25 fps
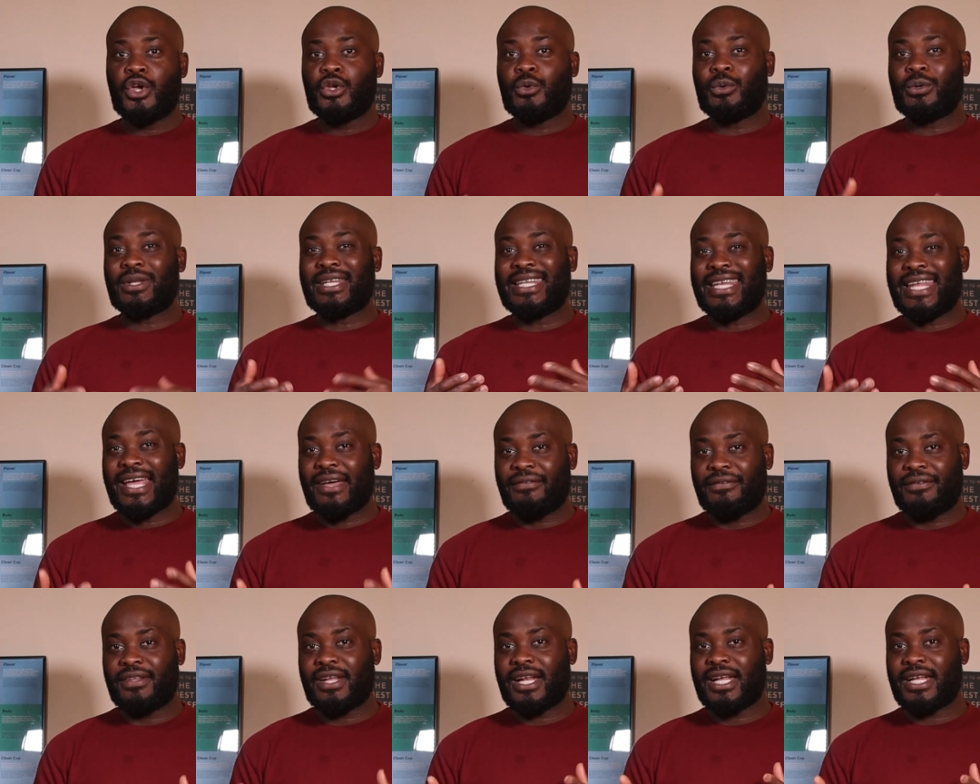You
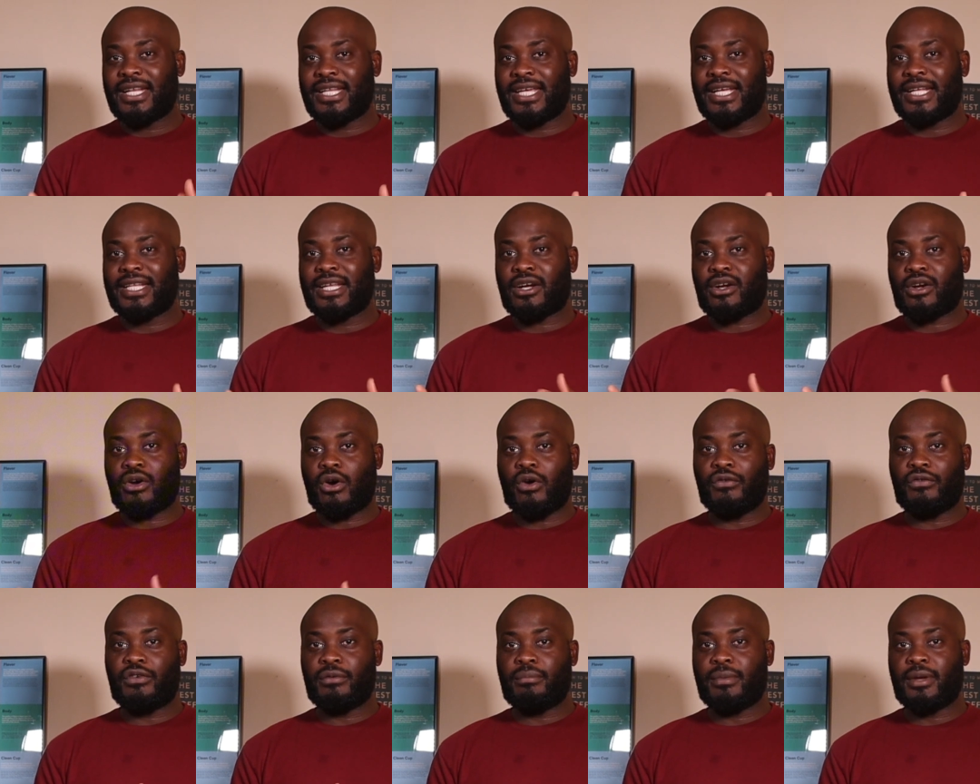definitely need the
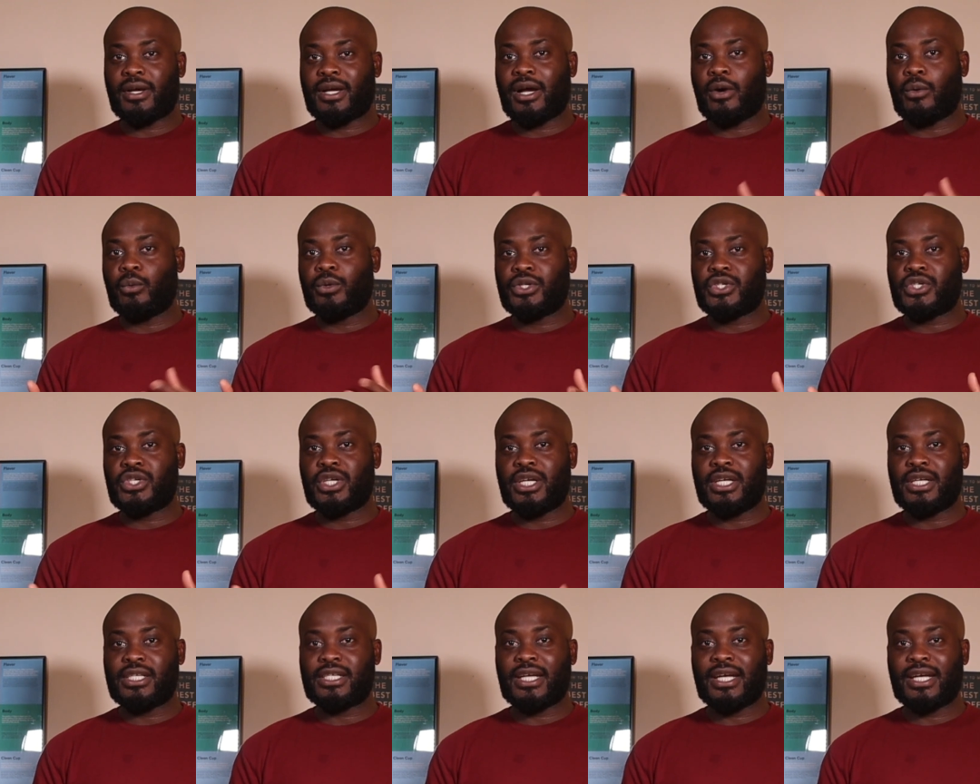coffee maker, which
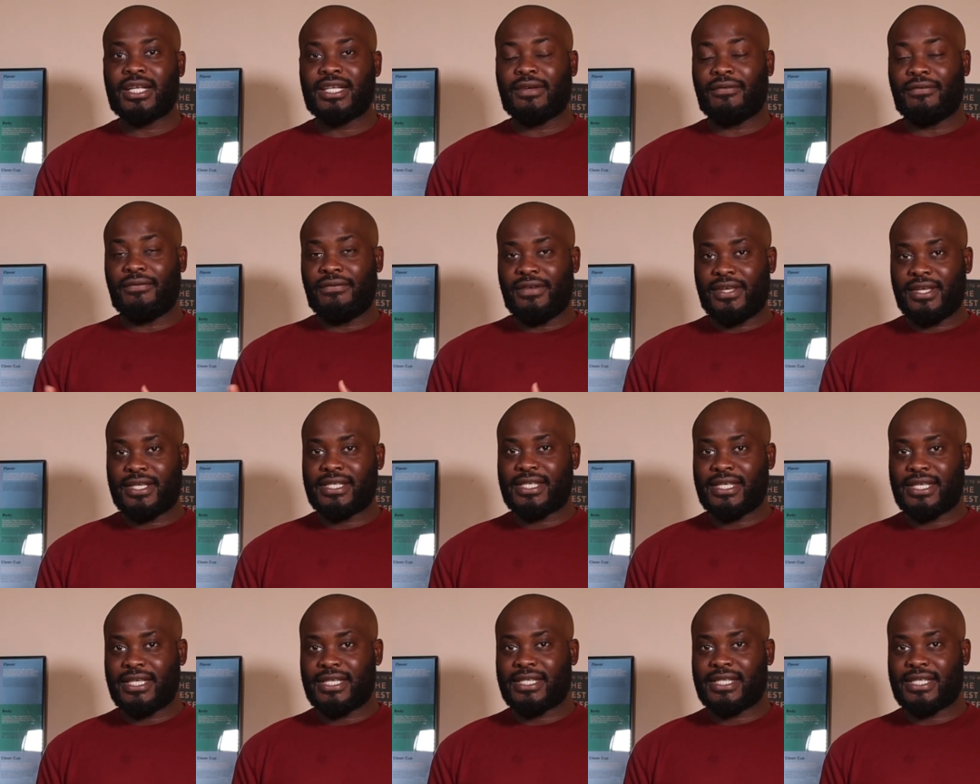is the
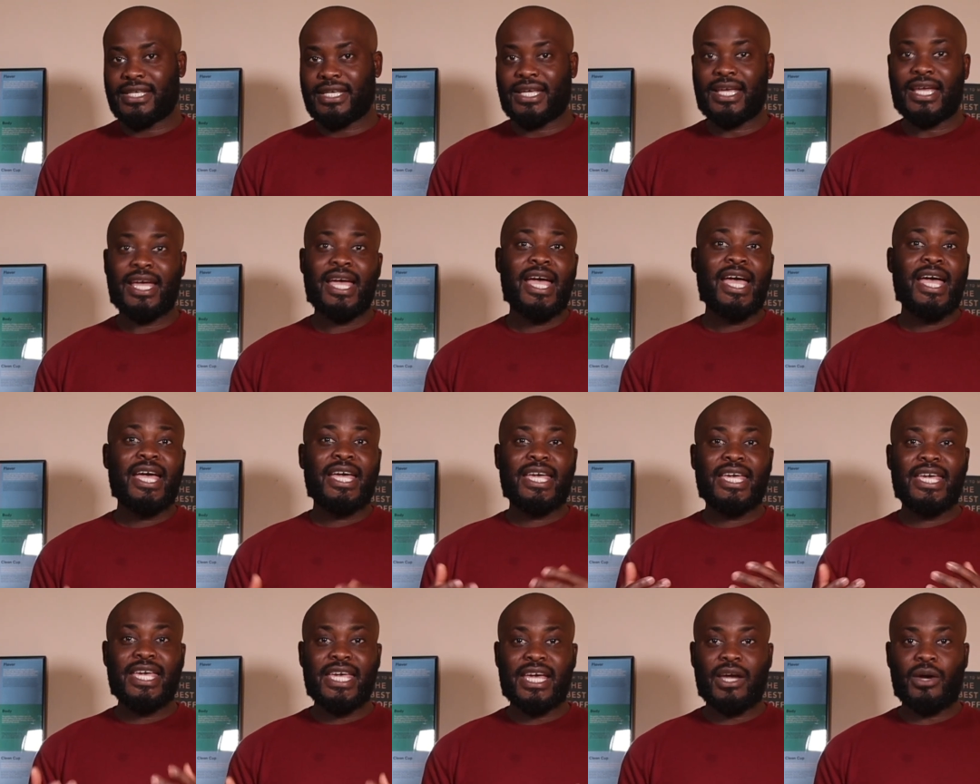V60.
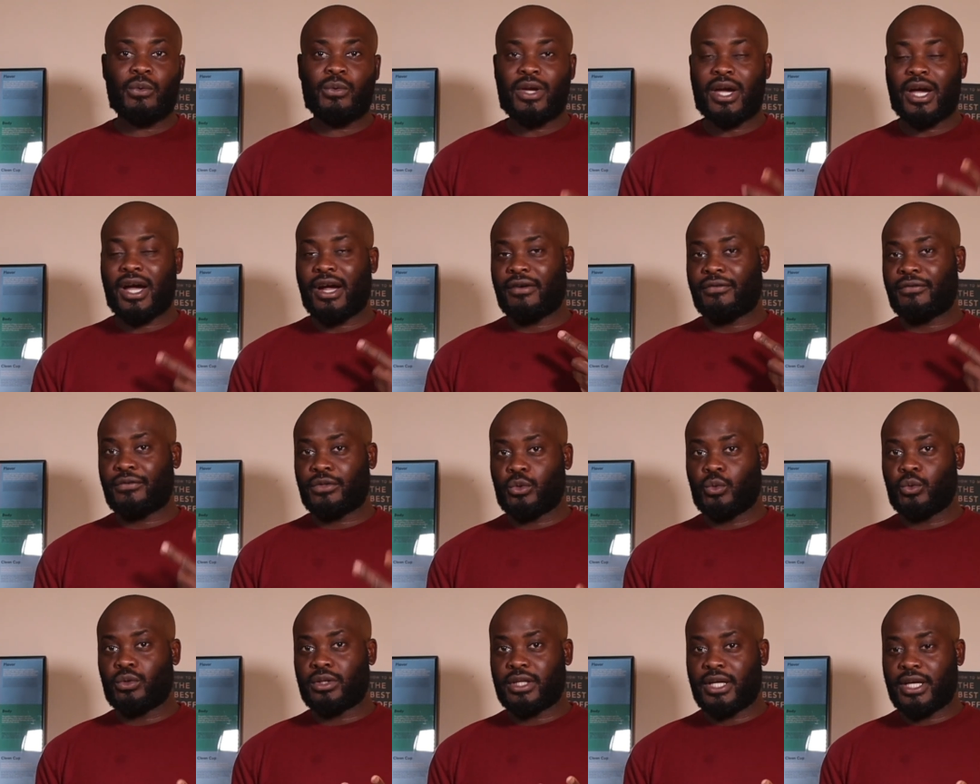Here we have
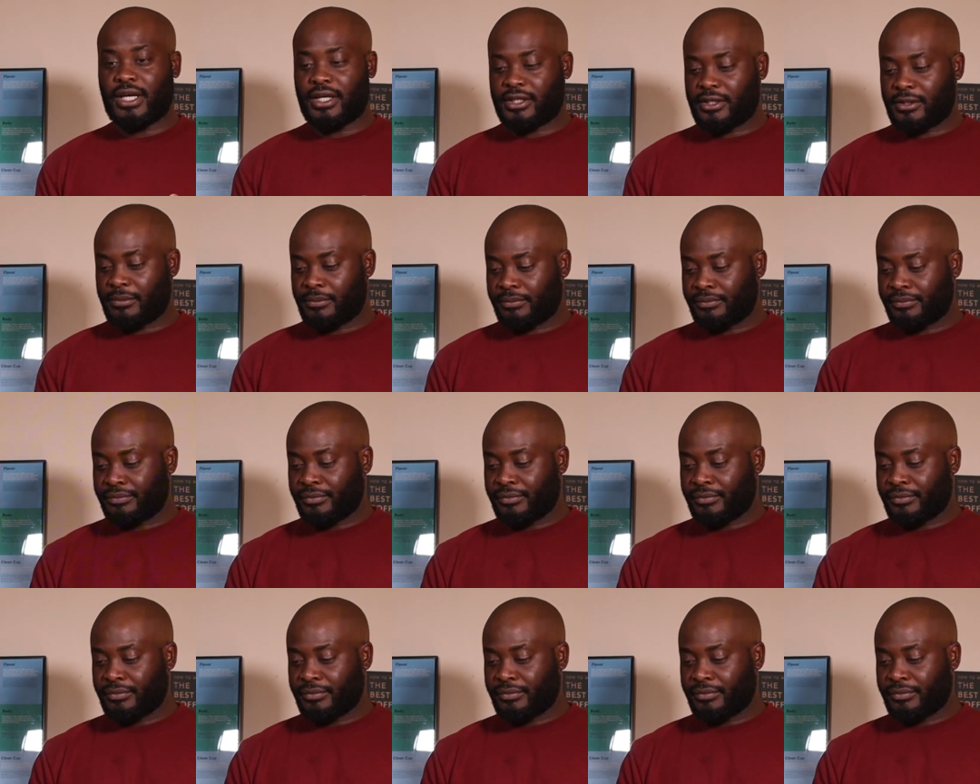two things: